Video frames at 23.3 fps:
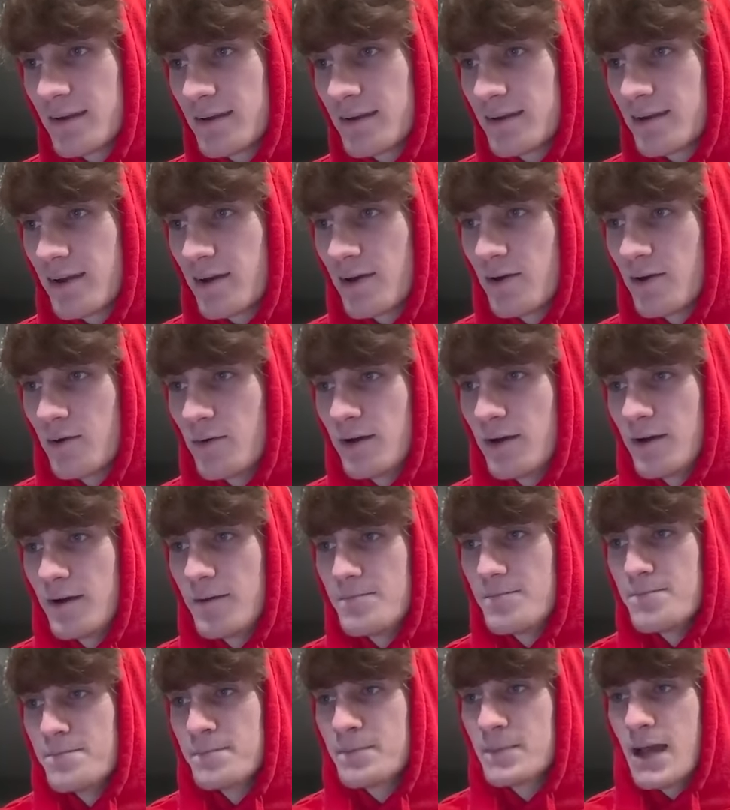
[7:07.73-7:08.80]
So
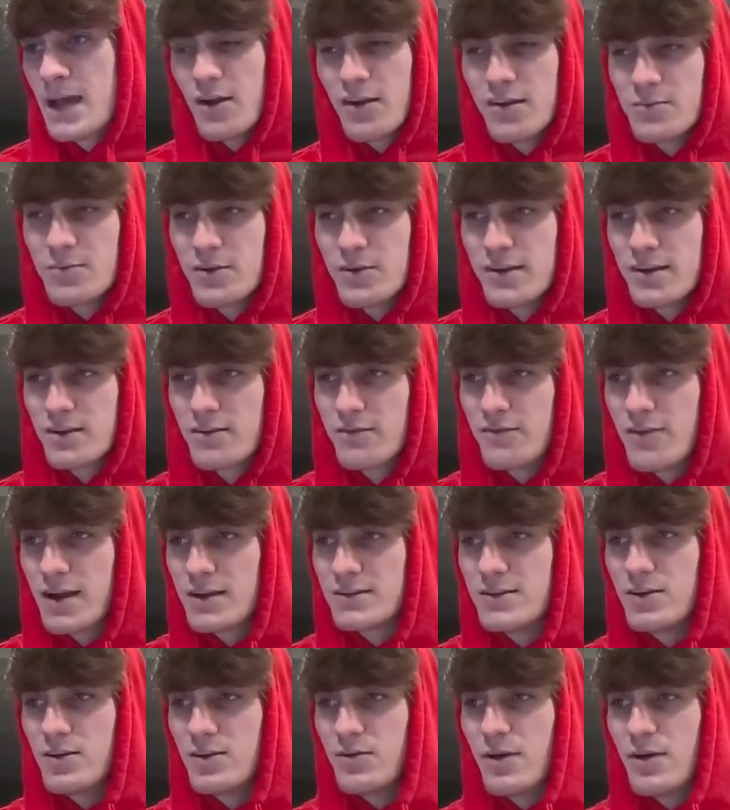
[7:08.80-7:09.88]
how does music
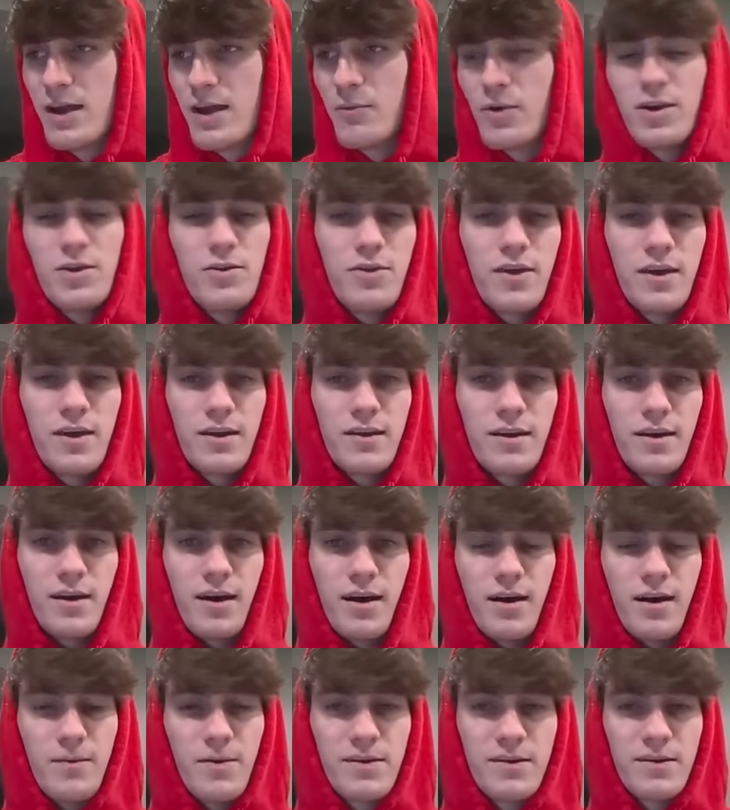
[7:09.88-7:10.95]
affect you, and what do you think
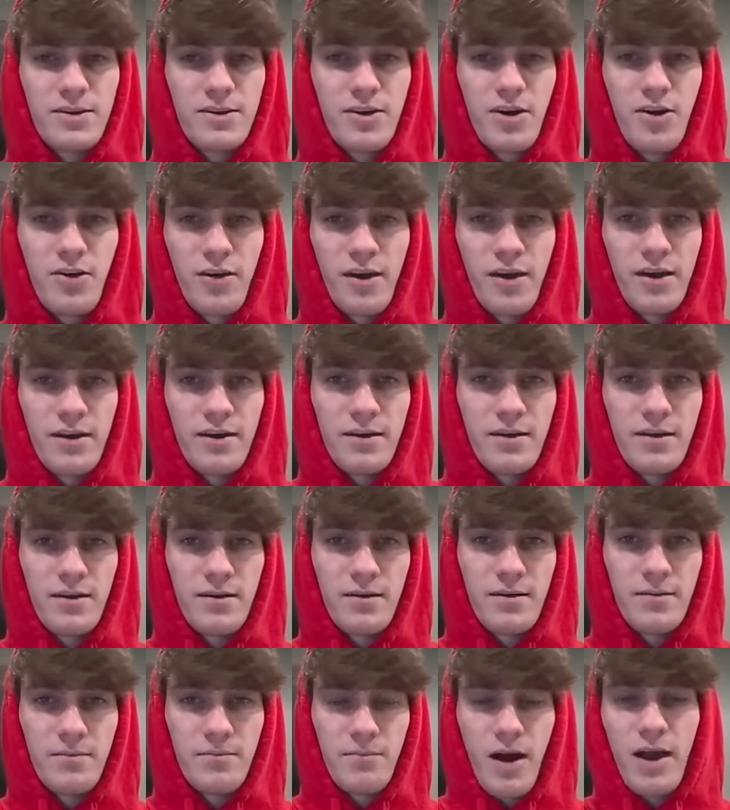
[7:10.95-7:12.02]
is occurring
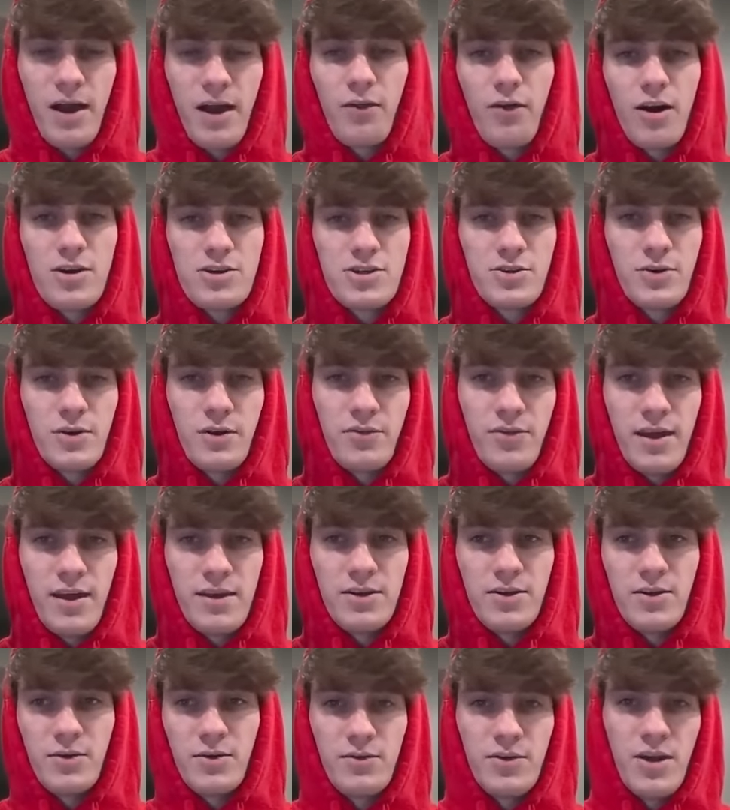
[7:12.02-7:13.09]
biologically
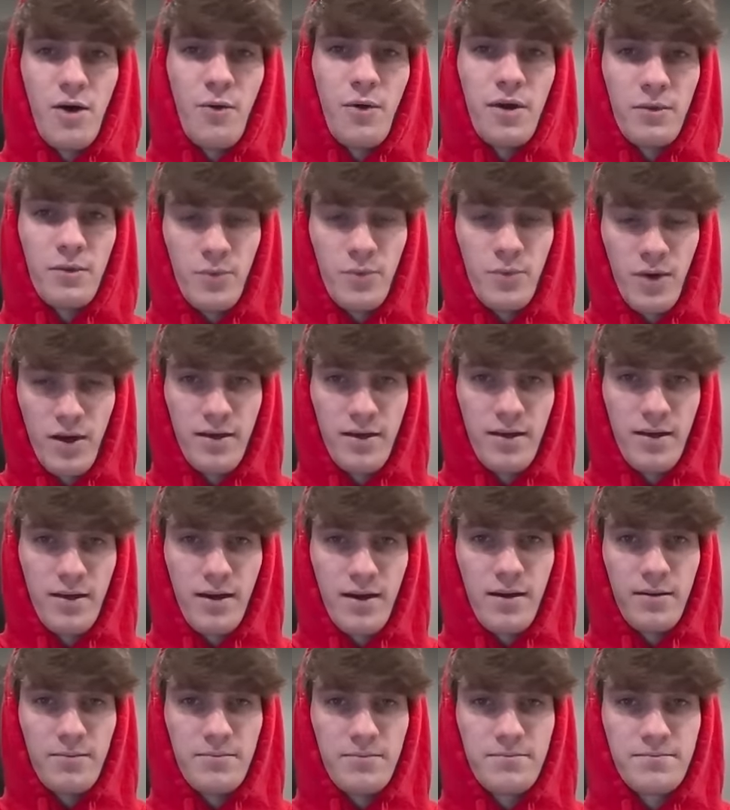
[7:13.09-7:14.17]
within you, knowing what
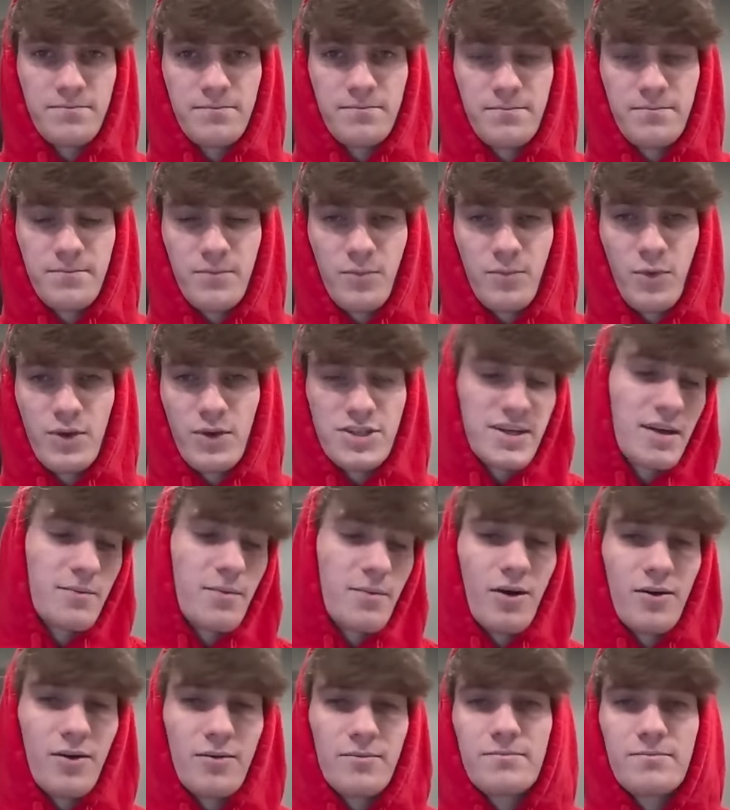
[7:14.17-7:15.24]
we just said
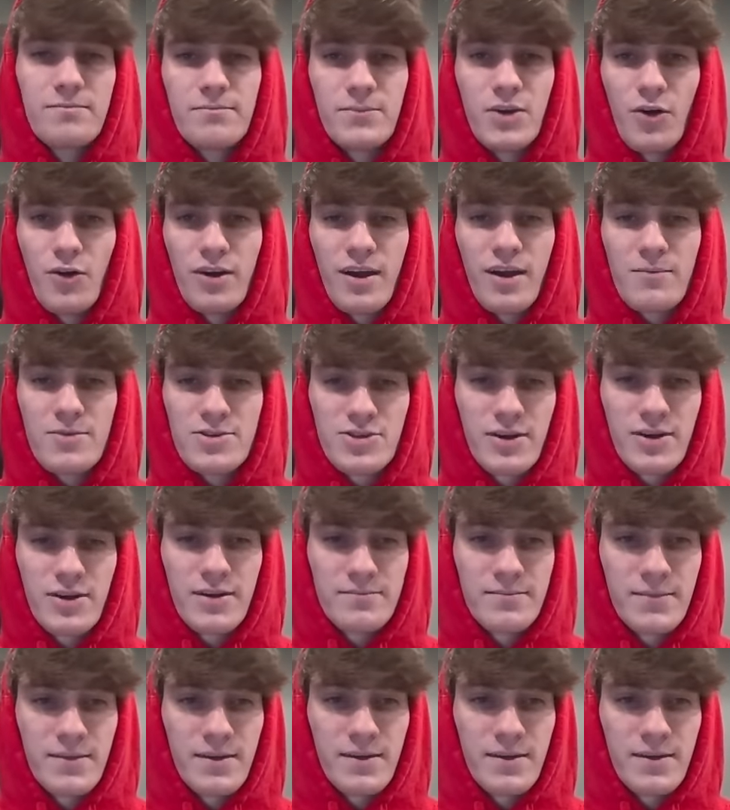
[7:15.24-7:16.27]
about neurochemistry?